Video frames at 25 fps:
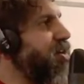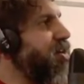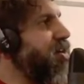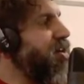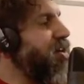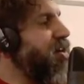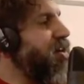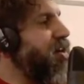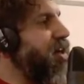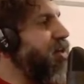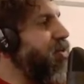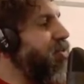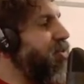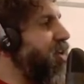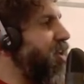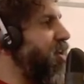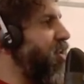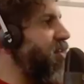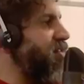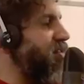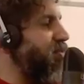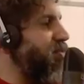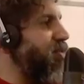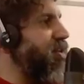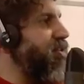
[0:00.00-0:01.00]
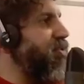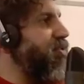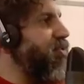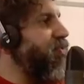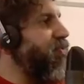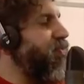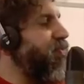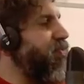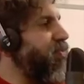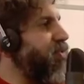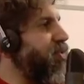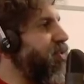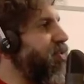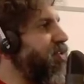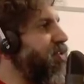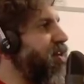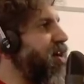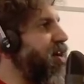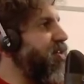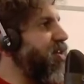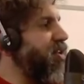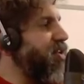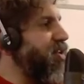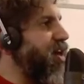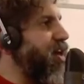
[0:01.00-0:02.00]
can you tell us a bit of
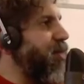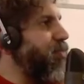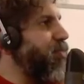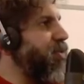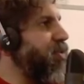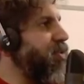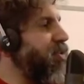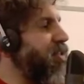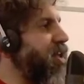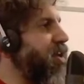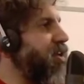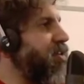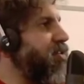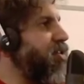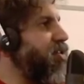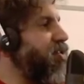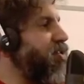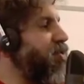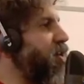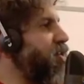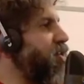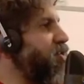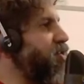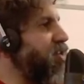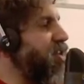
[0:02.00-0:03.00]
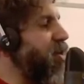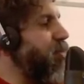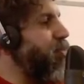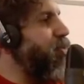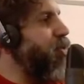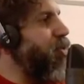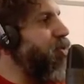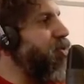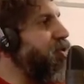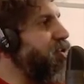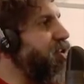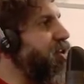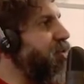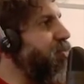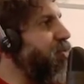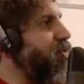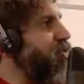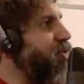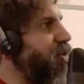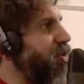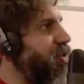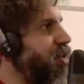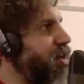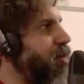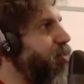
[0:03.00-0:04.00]
how that happened? Like, did you actually approach them, or
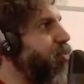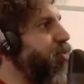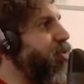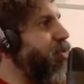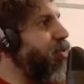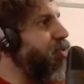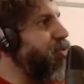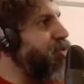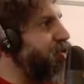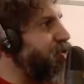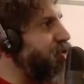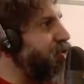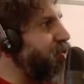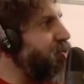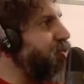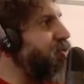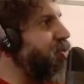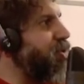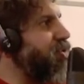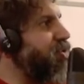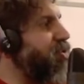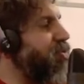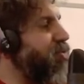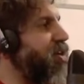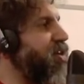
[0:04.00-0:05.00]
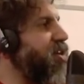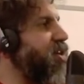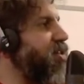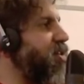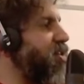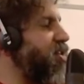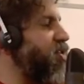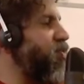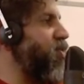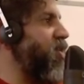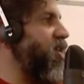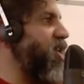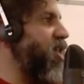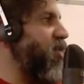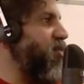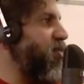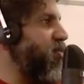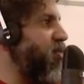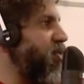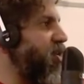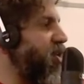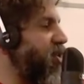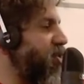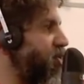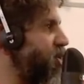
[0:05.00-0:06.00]
did they approach you and so? Because I think this will help
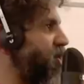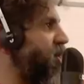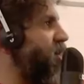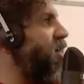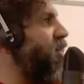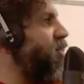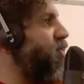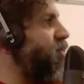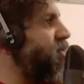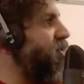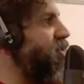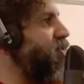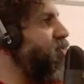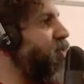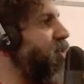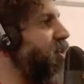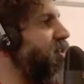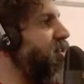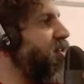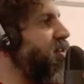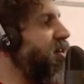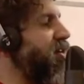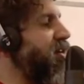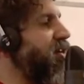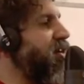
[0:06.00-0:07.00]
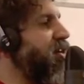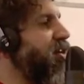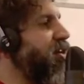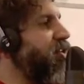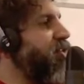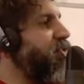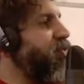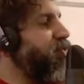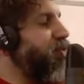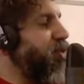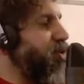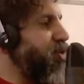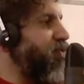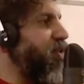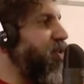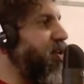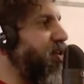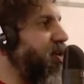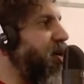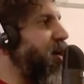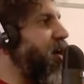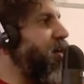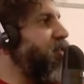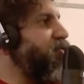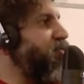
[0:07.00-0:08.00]
people in other countries as well, try to figure
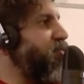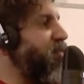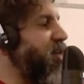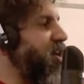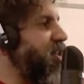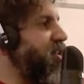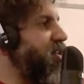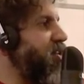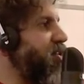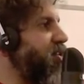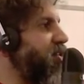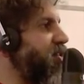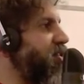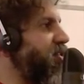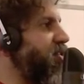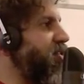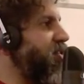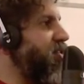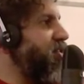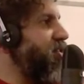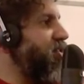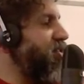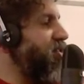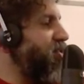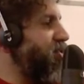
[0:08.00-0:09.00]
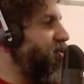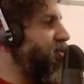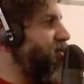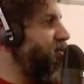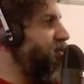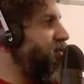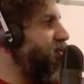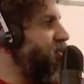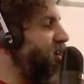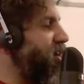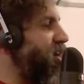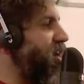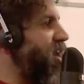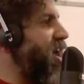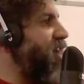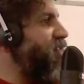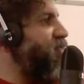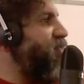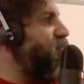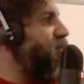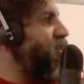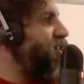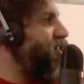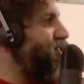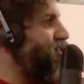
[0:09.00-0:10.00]
out how to make their life
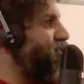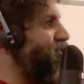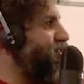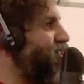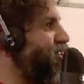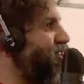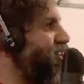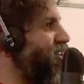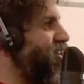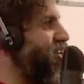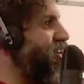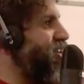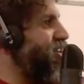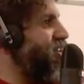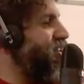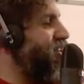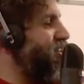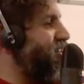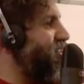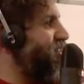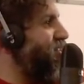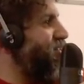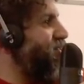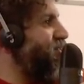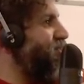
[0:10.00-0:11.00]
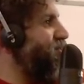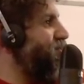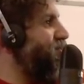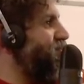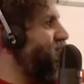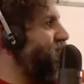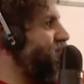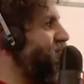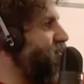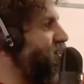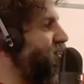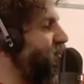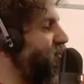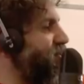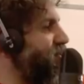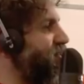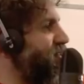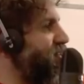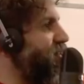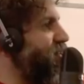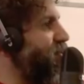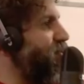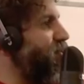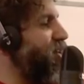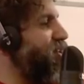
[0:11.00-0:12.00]
vision and
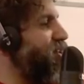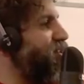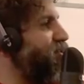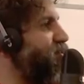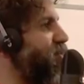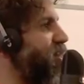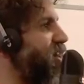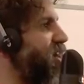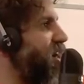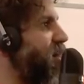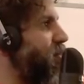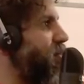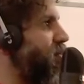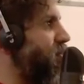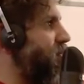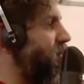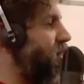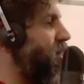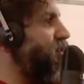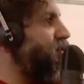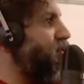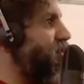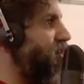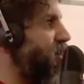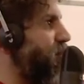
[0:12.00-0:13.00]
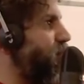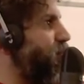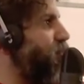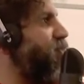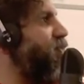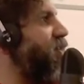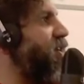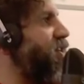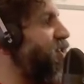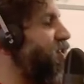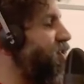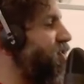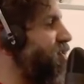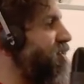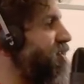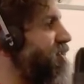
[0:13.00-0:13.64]
their wish to become actually a profession.